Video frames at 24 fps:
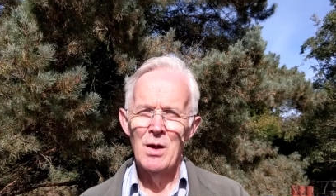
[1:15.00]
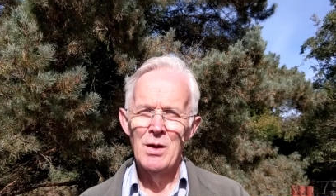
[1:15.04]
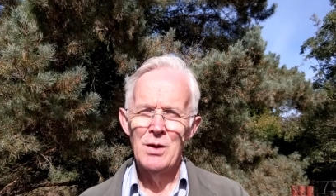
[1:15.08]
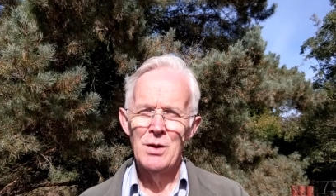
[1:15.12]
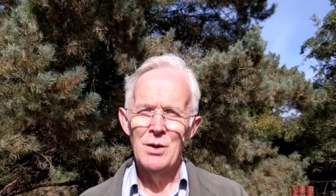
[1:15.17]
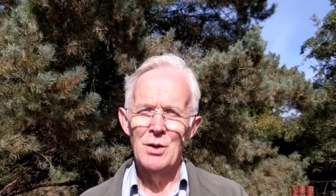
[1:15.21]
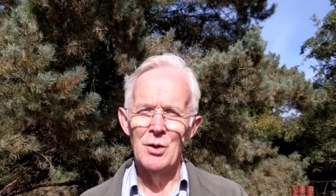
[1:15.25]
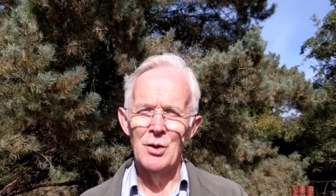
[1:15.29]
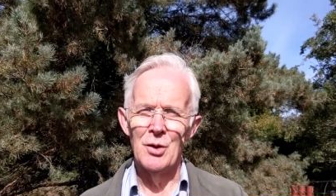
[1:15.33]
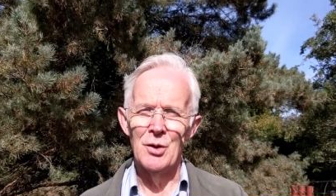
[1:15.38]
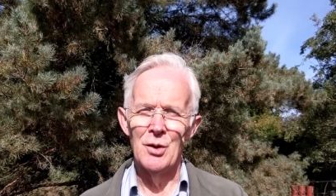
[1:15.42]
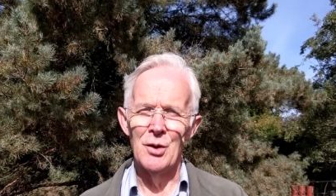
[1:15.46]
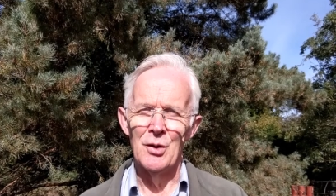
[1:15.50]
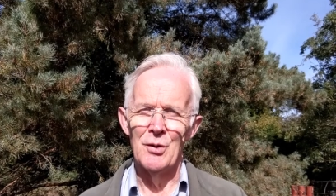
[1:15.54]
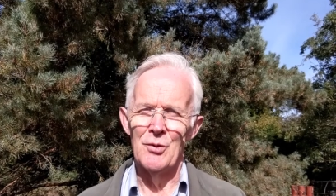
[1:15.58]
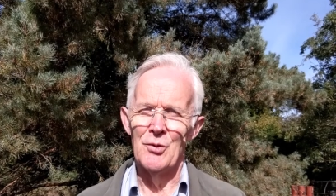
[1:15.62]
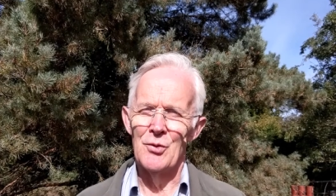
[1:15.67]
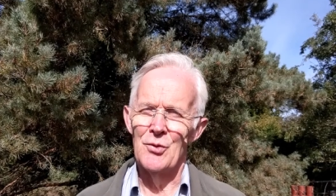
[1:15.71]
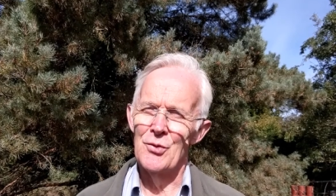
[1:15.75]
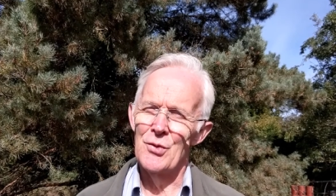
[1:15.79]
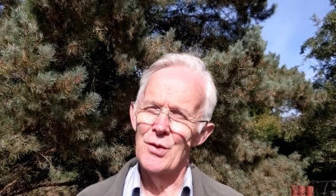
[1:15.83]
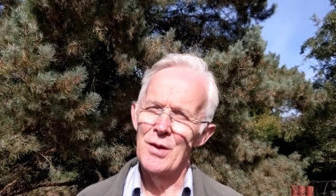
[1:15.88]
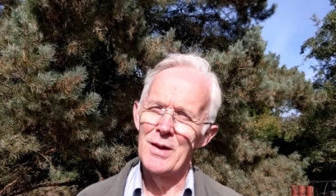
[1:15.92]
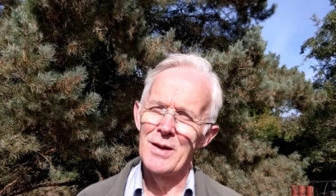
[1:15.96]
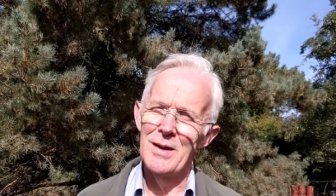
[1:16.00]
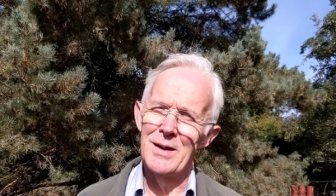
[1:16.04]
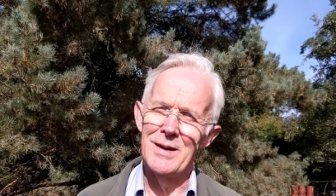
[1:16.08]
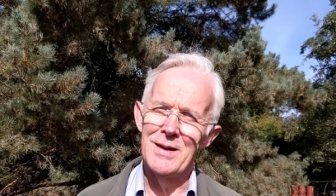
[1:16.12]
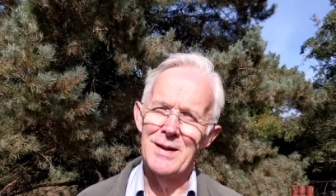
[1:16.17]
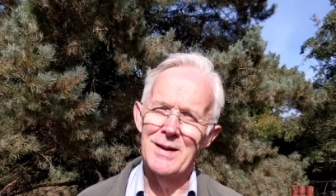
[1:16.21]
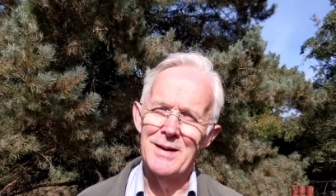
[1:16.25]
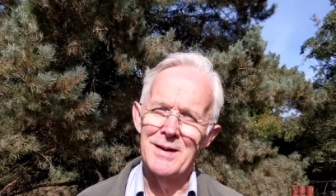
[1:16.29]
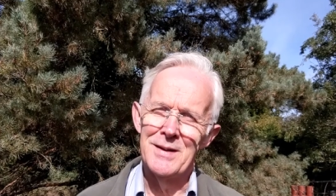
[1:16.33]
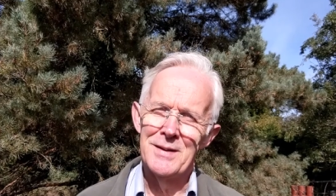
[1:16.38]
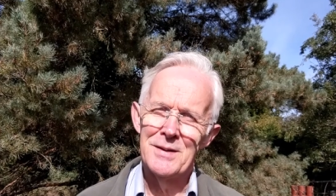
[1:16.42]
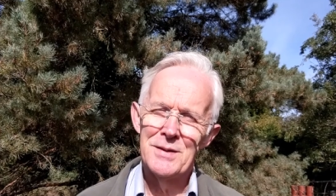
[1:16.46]
your
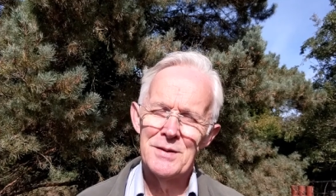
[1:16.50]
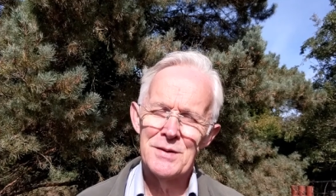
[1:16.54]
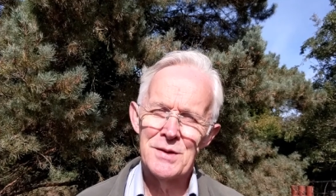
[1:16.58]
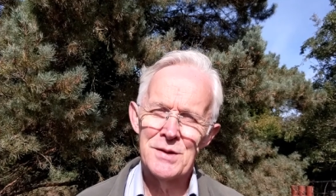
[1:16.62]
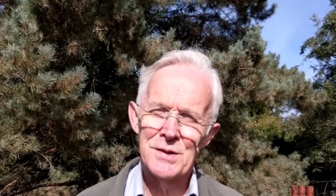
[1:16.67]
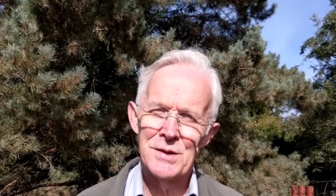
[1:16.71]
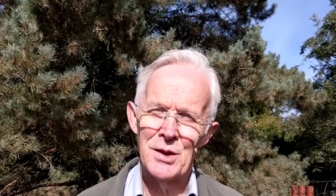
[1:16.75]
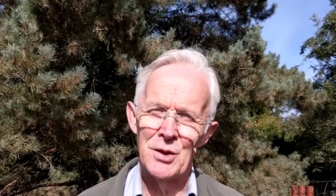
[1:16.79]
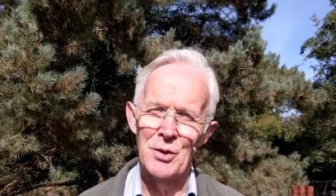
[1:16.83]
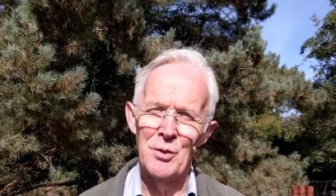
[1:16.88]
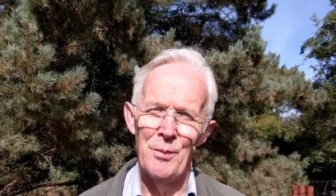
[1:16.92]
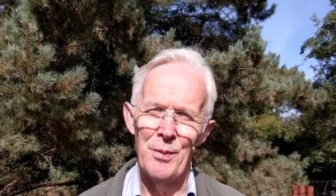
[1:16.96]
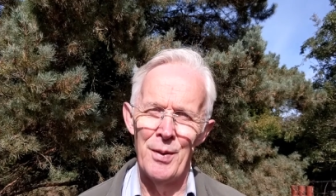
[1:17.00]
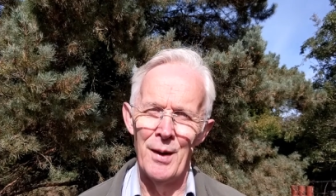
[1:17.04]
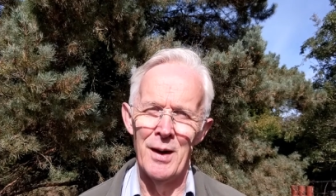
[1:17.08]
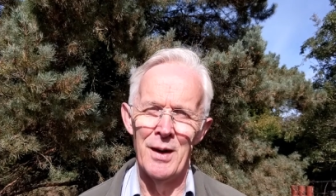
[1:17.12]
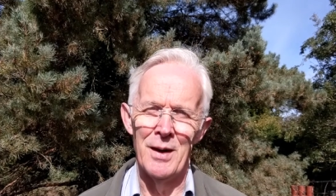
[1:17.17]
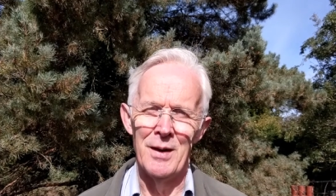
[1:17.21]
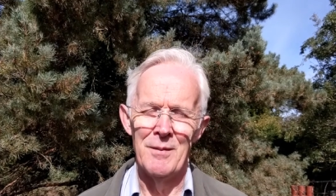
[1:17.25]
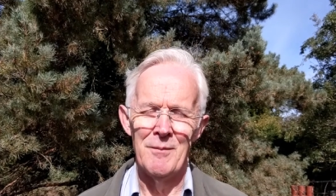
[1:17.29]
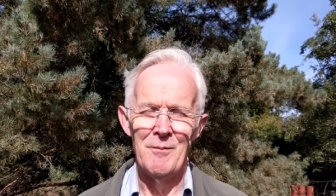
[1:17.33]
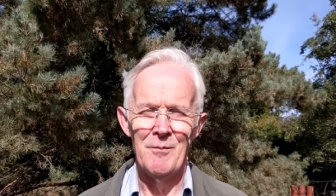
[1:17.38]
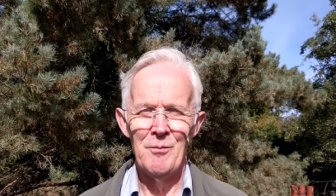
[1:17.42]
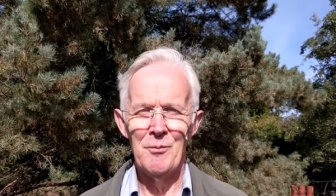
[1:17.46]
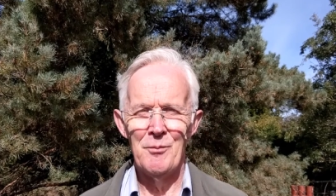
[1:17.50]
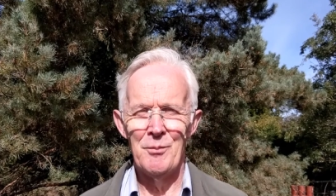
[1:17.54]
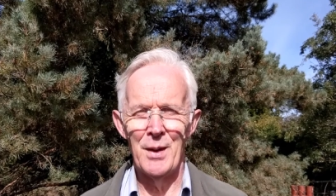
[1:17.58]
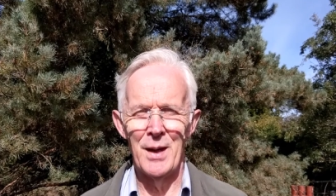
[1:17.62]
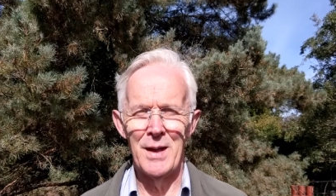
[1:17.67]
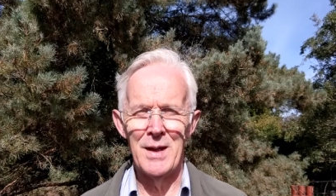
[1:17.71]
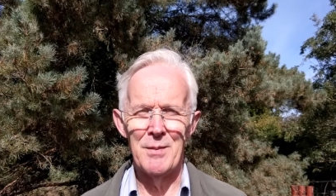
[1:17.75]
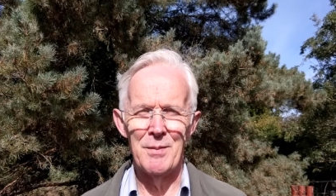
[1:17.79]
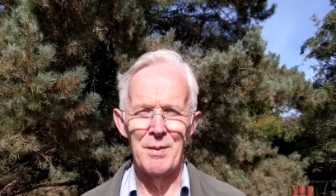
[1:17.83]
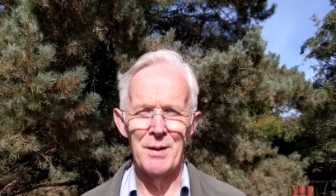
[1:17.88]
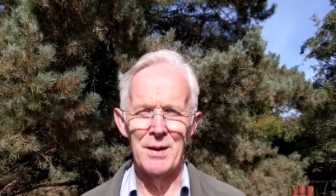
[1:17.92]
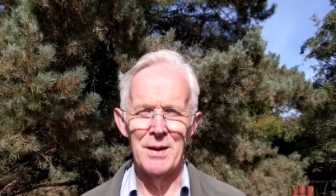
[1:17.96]
really super
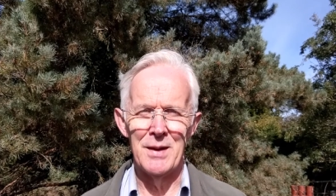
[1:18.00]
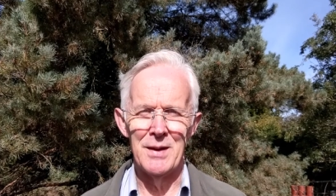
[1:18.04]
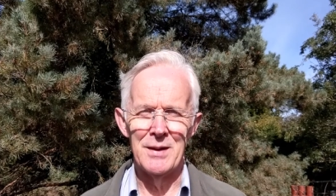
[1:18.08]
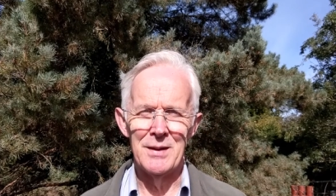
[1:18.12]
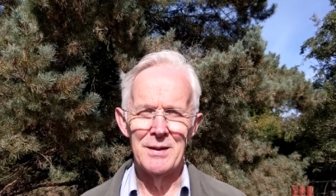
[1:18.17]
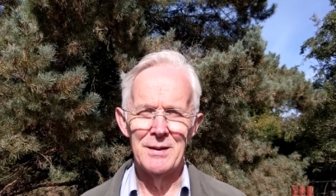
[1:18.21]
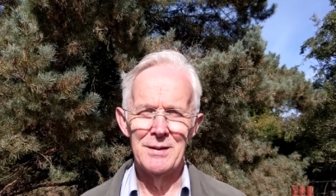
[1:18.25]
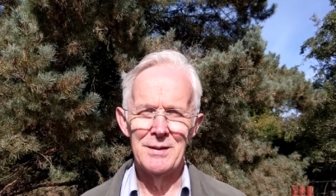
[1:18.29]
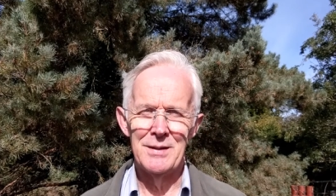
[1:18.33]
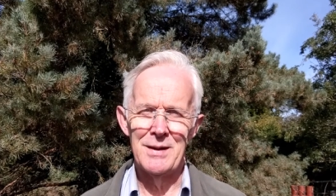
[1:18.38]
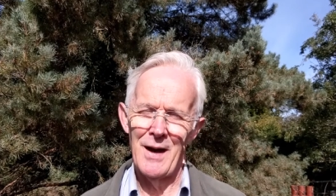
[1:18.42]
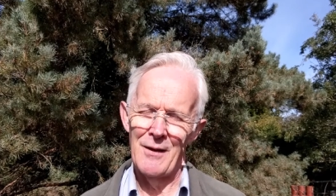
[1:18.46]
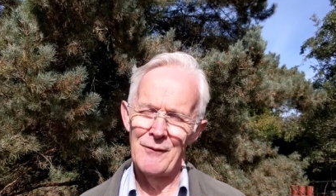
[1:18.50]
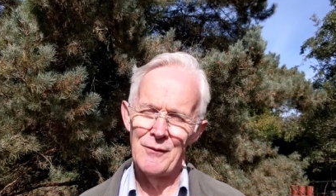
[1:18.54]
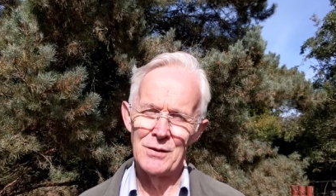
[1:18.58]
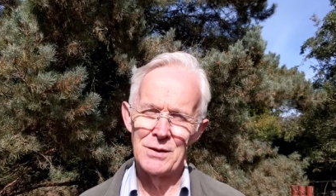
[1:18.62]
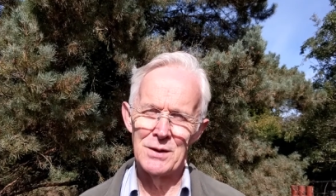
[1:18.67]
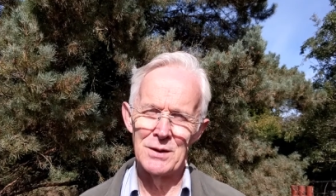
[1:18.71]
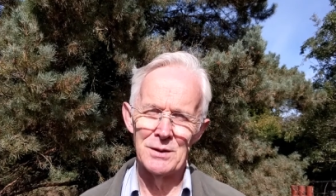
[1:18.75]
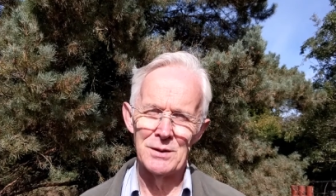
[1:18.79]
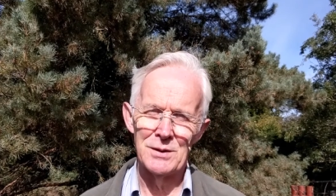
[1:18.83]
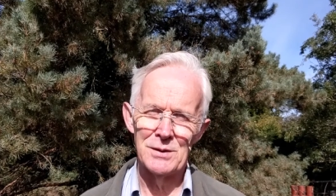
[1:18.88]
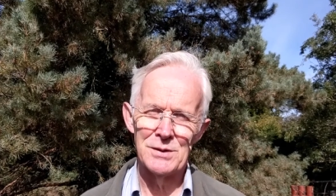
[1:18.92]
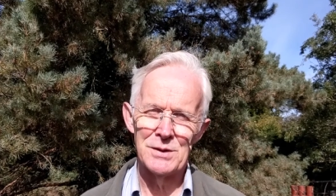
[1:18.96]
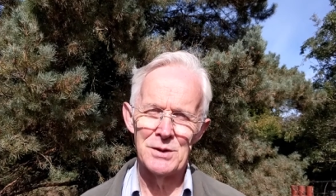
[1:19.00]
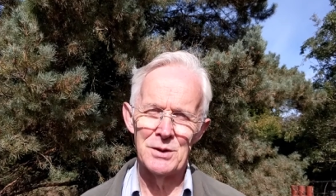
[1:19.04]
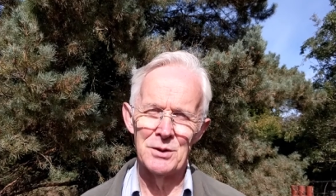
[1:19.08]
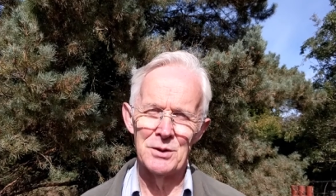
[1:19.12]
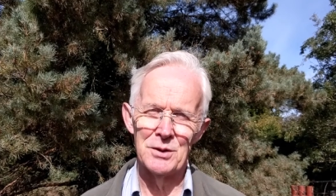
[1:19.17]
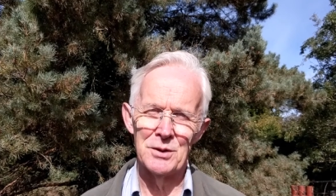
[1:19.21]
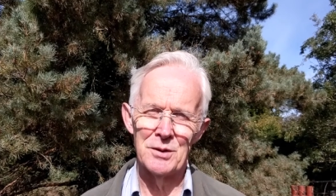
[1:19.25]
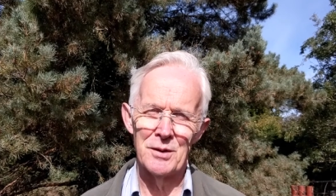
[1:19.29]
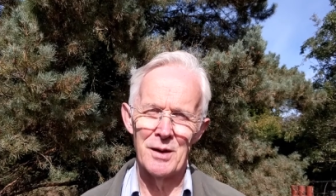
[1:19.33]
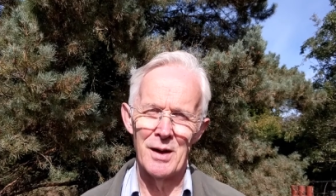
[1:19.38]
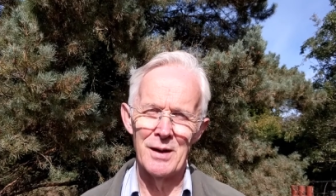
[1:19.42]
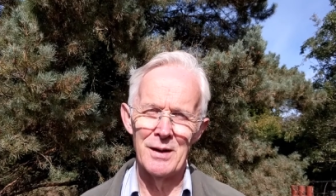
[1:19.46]
baby daffodils,
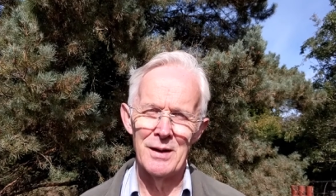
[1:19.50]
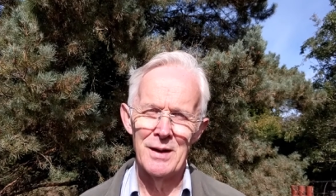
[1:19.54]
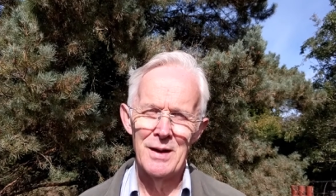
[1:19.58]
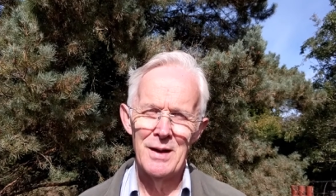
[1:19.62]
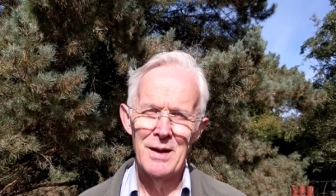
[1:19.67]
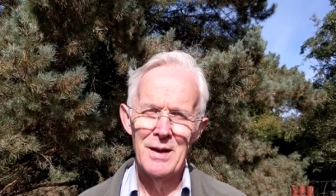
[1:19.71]
your